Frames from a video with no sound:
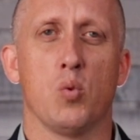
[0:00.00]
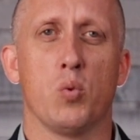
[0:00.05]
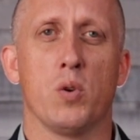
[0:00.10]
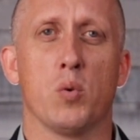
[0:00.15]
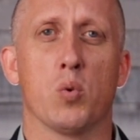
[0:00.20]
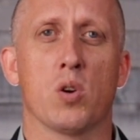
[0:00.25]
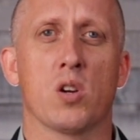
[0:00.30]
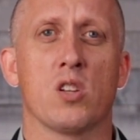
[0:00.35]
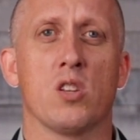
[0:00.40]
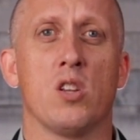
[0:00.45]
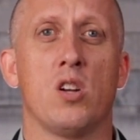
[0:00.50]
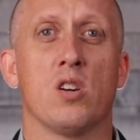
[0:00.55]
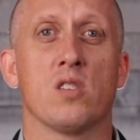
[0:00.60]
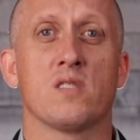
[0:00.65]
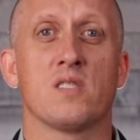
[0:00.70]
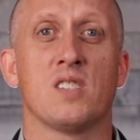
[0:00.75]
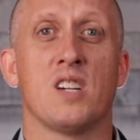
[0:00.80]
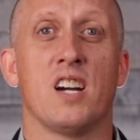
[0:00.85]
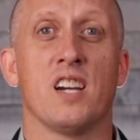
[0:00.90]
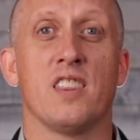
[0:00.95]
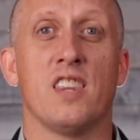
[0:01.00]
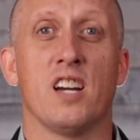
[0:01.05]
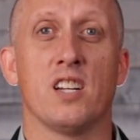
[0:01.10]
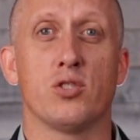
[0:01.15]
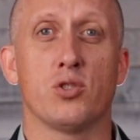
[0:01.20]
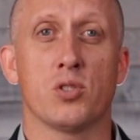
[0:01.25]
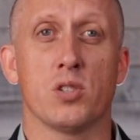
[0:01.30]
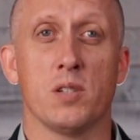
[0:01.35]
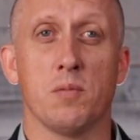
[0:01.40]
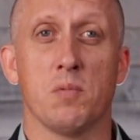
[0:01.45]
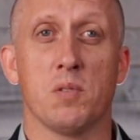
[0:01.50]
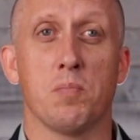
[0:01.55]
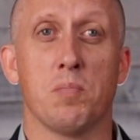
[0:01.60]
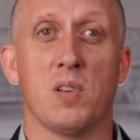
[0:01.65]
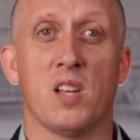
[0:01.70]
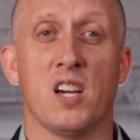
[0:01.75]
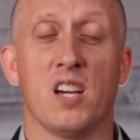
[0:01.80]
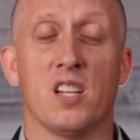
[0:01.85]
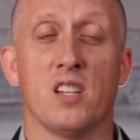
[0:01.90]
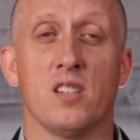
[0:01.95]
We work alongside that treatment
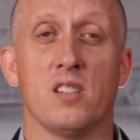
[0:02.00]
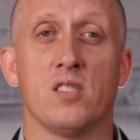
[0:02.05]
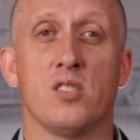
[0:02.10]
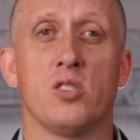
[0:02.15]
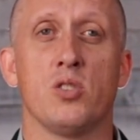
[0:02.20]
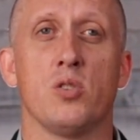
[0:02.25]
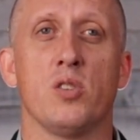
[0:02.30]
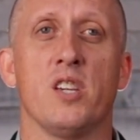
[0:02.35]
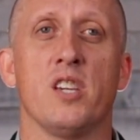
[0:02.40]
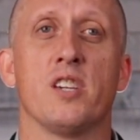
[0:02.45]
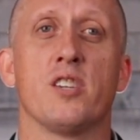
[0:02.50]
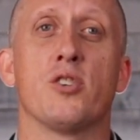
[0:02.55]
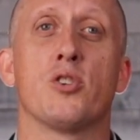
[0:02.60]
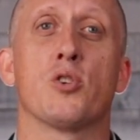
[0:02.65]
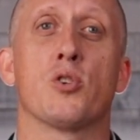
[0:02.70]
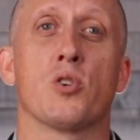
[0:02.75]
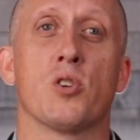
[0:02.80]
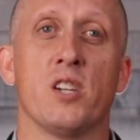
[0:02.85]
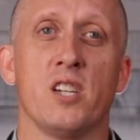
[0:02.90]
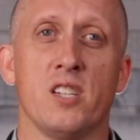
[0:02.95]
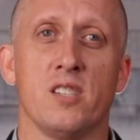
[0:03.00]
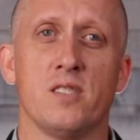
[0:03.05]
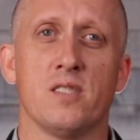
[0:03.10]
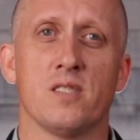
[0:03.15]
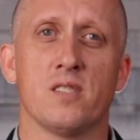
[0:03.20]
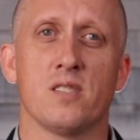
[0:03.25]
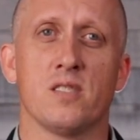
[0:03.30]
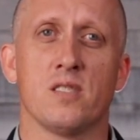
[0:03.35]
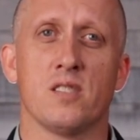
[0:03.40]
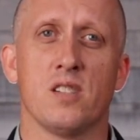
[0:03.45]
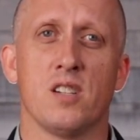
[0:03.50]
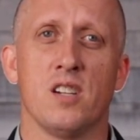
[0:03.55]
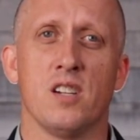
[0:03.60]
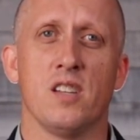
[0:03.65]
plan to increase